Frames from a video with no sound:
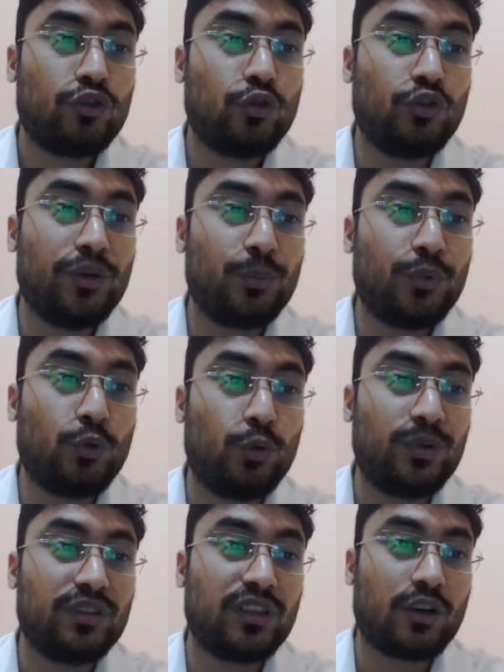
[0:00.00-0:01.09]
To
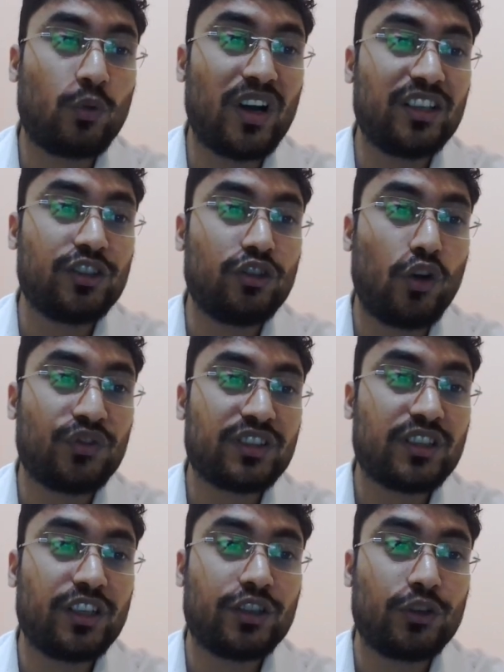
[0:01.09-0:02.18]
improve the quality of
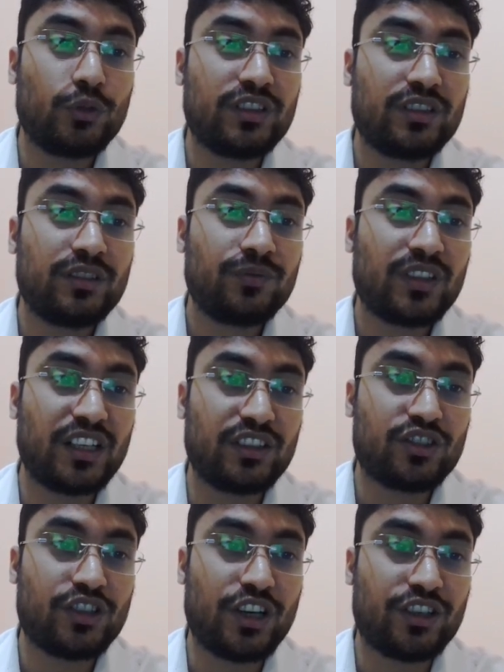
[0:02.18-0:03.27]
state roads
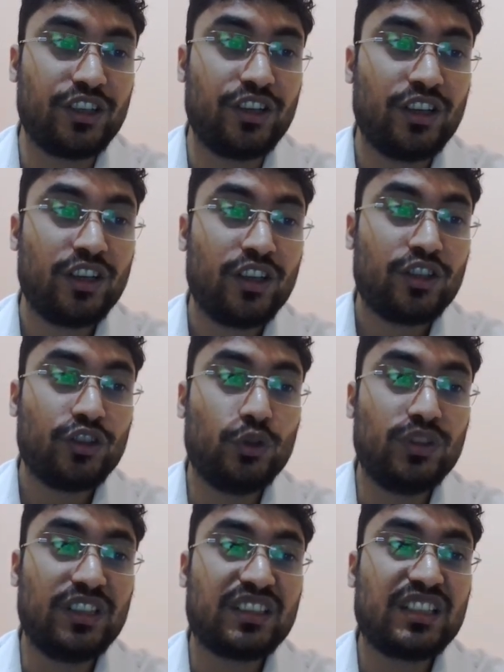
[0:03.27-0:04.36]
constructed
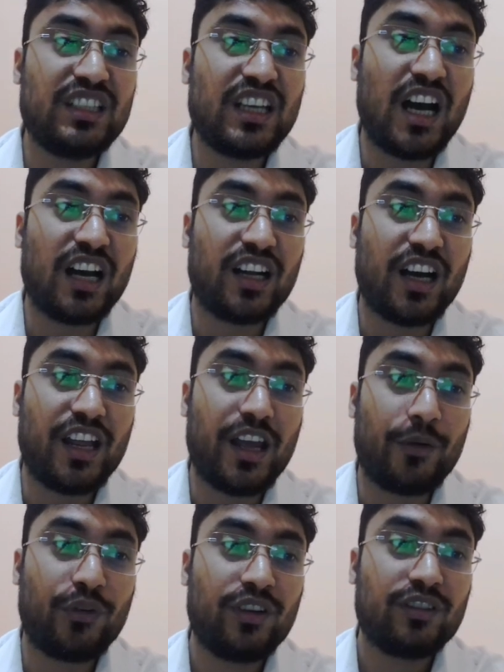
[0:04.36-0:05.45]
using
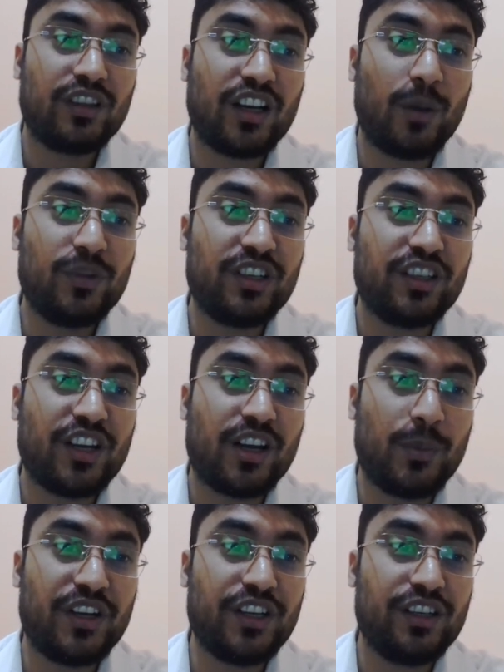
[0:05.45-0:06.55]
CRIF, the committee
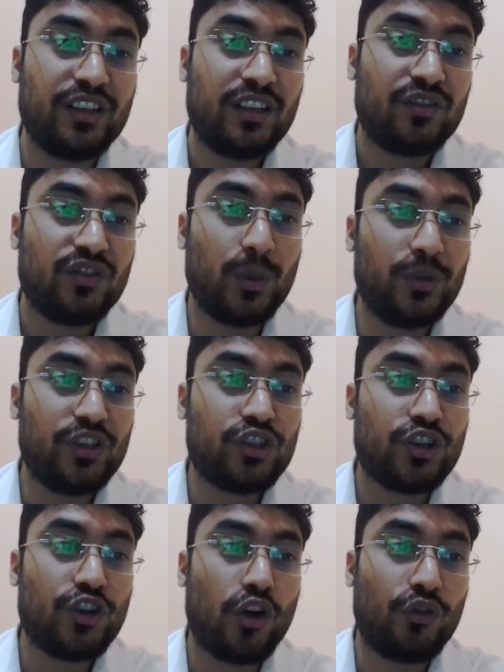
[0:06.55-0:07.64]
recommended the
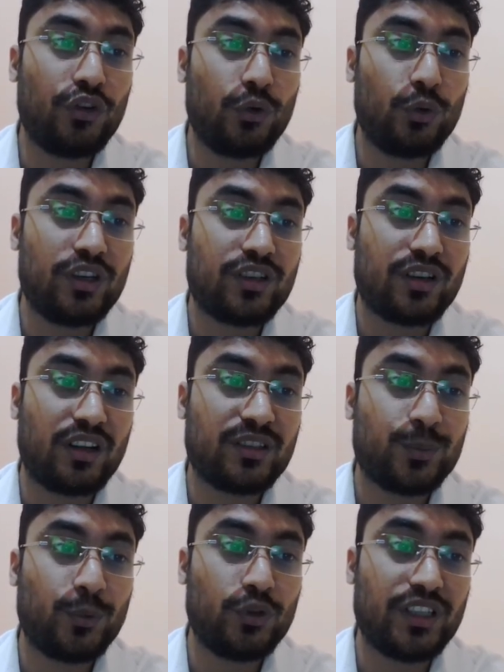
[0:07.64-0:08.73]
Ministry of Road
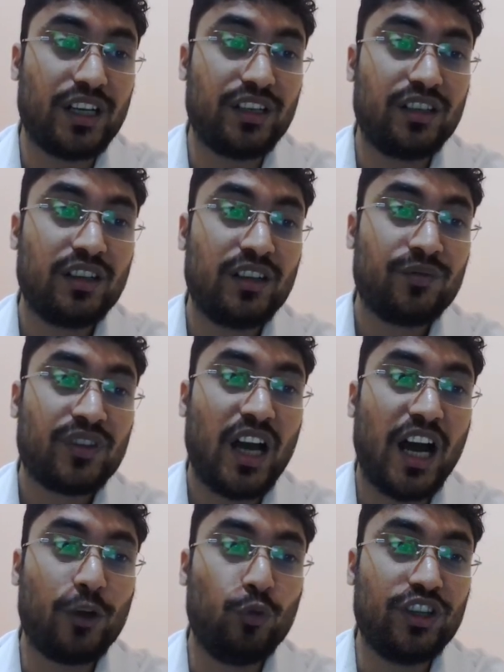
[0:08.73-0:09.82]
Transport and
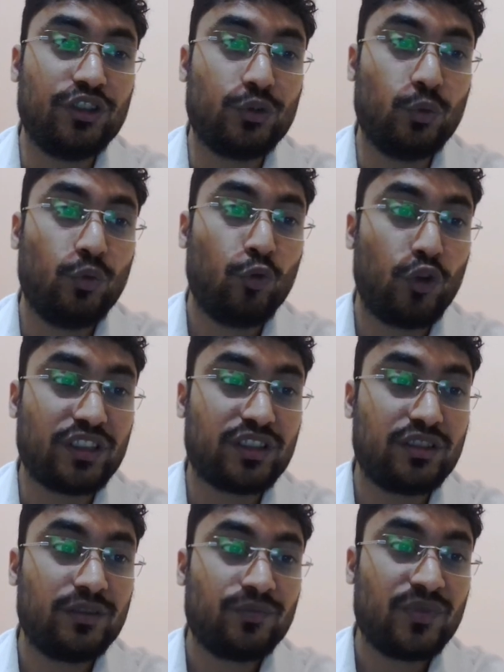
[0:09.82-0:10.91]
Highways to first